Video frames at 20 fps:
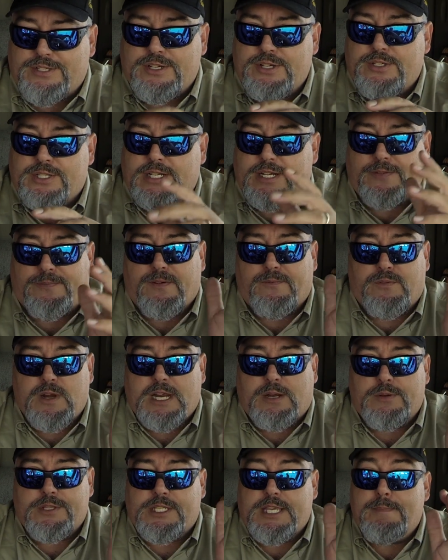they're using a different
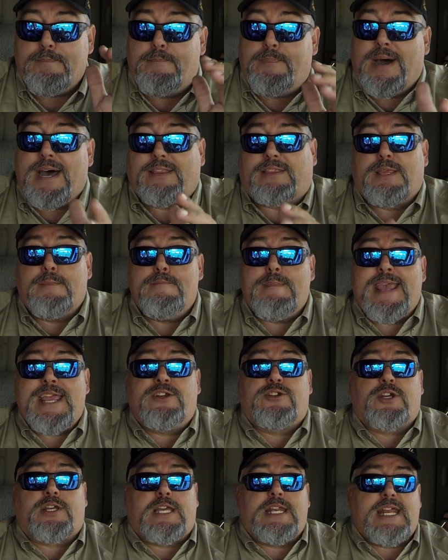frequency. But the
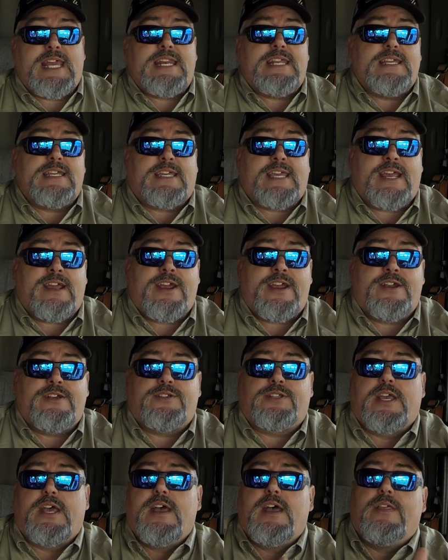major Canadian
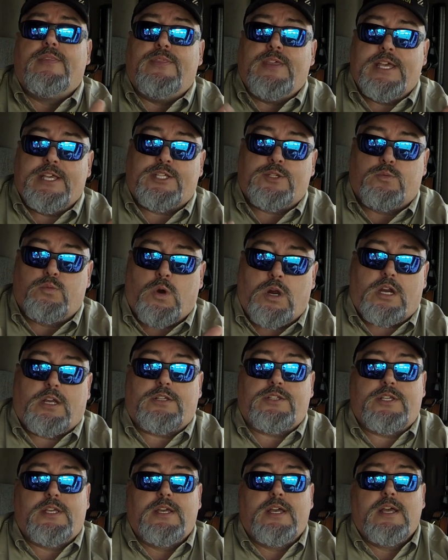carriers, this
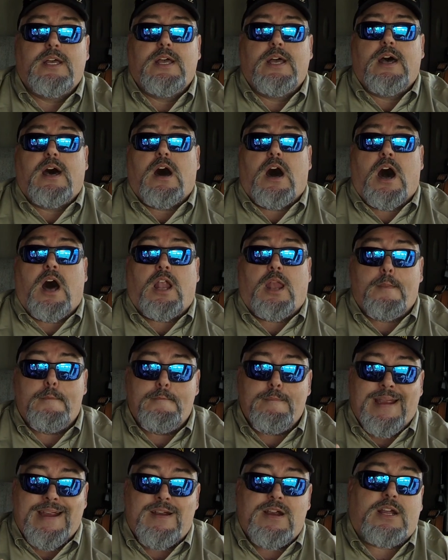works. All
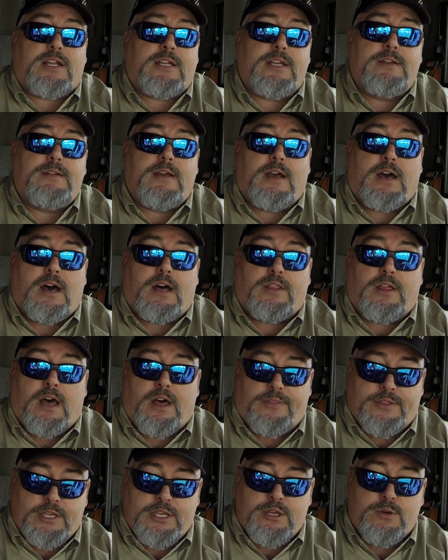American,
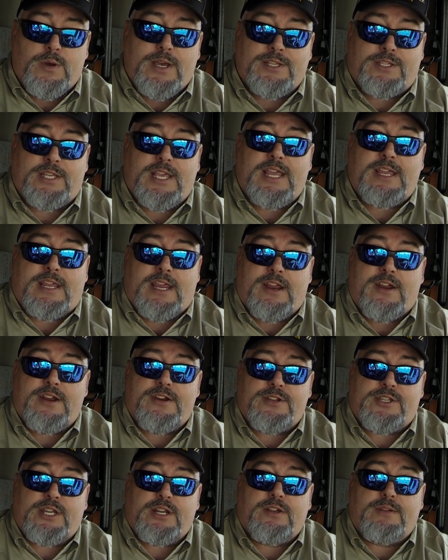all the USA
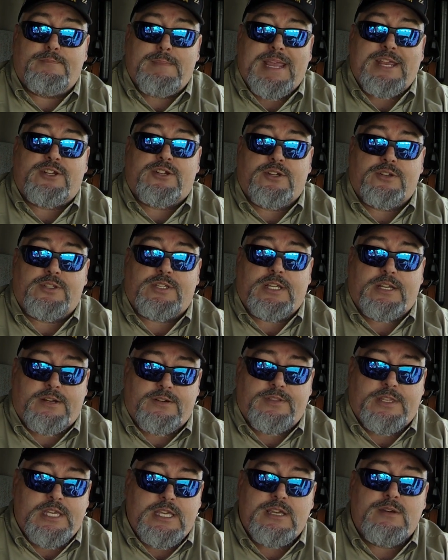carriers here, majors here
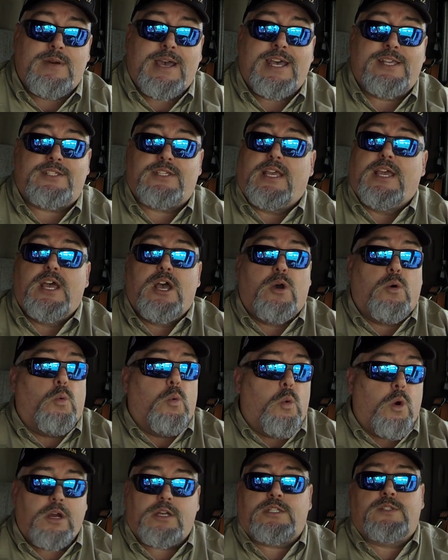in the US,
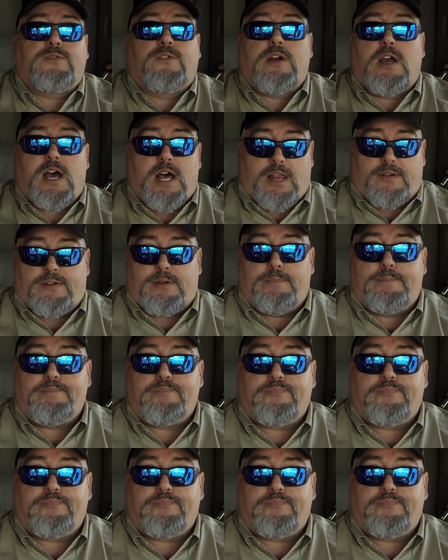works for all of them.